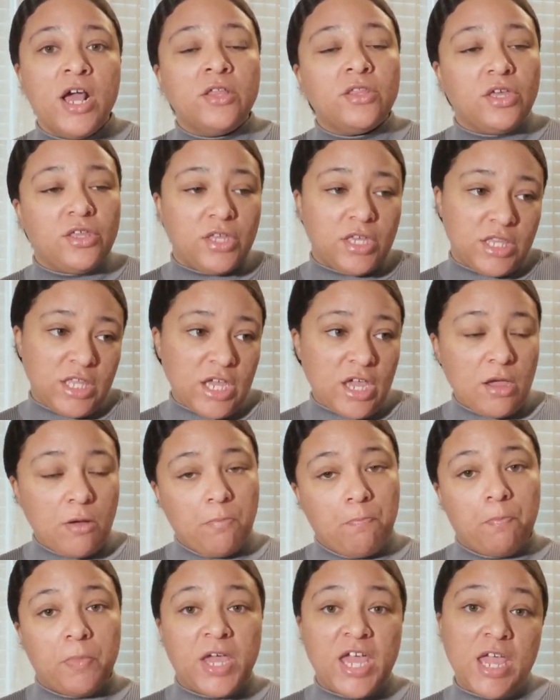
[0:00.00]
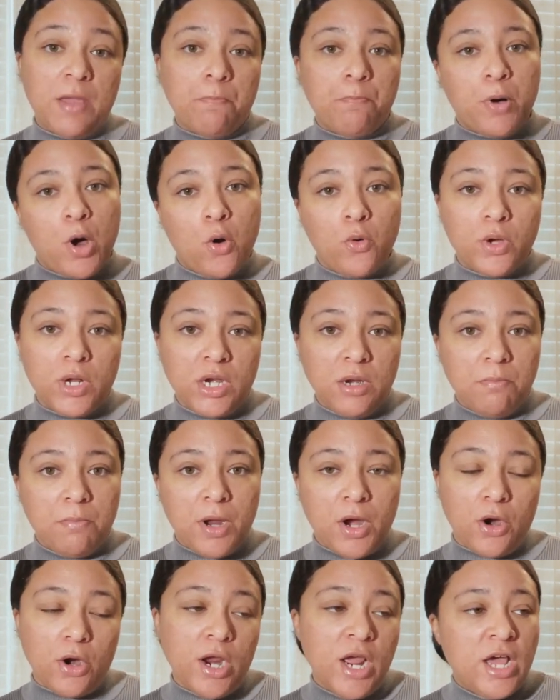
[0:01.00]
They think they can keep poking the
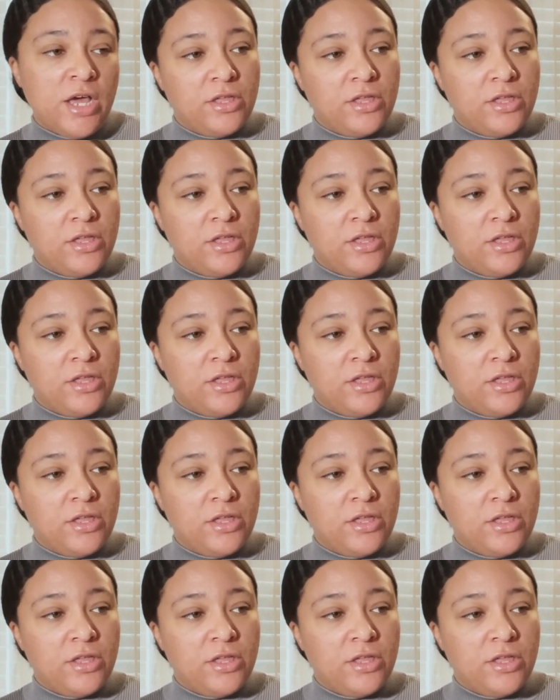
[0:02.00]
bear.